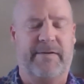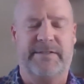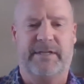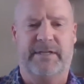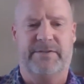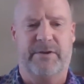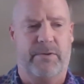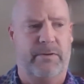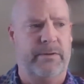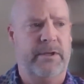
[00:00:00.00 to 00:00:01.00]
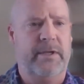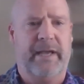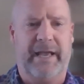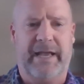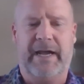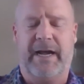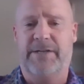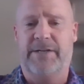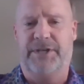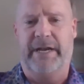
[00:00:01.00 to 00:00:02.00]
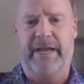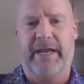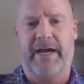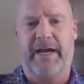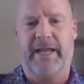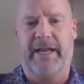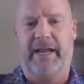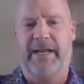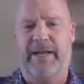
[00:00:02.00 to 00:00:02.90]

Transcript: Is the whole AI, Gen AI, and